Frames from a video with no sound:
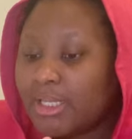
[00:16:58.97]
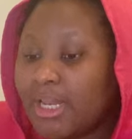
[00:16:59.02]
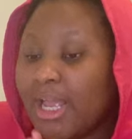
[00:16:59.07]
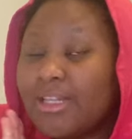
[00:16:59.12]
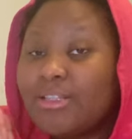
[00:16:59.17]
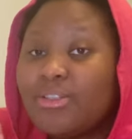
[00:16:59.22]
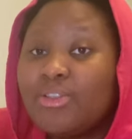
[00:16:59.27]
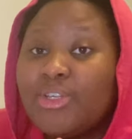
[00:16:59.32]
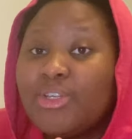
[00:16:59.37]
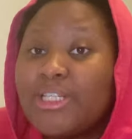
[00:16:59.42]

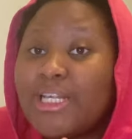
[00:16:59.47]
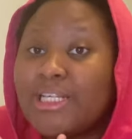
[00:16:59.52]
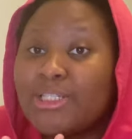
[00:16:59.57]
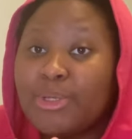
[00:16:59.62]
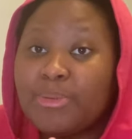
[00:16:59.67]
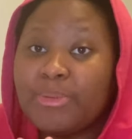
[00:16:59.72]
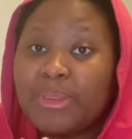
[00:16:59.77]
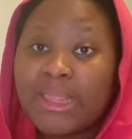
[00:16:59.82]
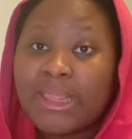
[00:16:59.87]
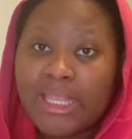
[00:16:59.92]
those are
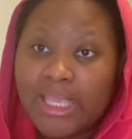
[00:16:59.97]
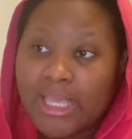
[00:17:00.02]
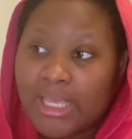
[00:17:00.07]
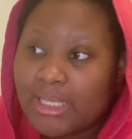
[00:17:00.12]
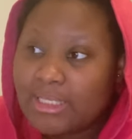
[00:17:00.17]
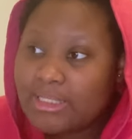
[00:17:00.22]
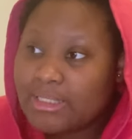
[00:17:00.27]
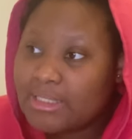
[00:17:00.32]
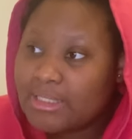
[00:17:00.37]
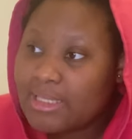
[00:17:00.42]
some
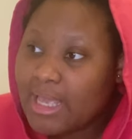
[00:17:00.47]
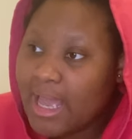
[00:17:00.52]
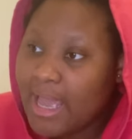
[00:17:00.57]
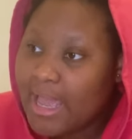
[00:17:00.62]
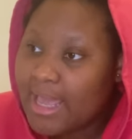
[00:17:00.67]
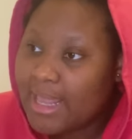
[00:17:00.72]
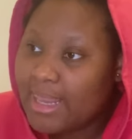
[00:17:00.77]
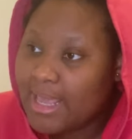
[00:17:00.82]
things I